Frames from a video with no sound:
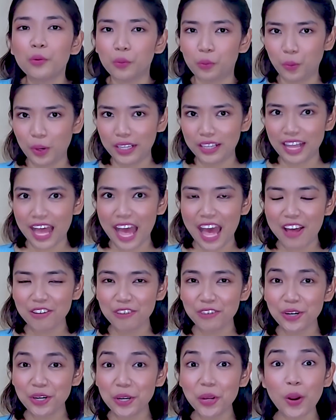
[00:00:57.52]

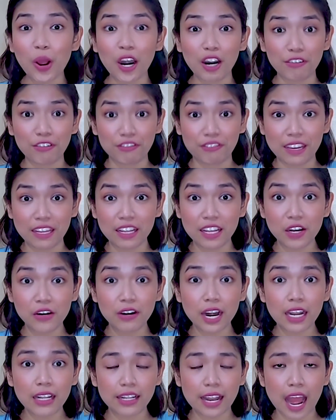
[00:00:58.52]
Whatever you are feeling
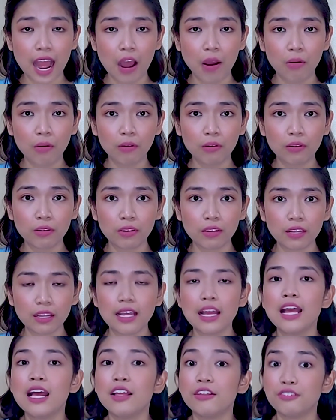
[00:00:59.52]
right now,
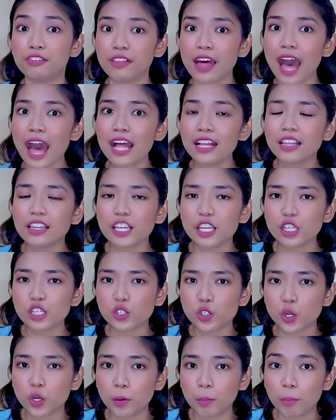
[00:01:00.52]
that
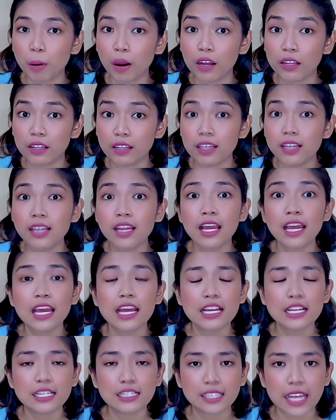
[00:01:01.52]
is your body
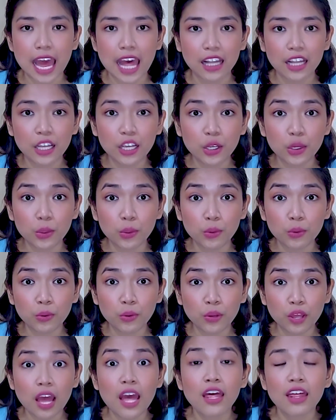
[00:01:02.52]
telling you
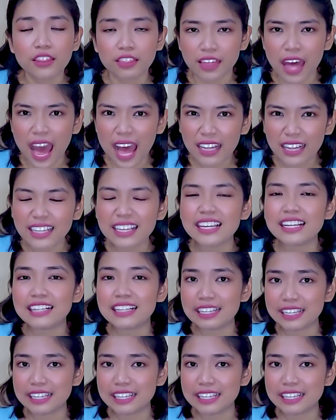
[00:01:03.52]
that it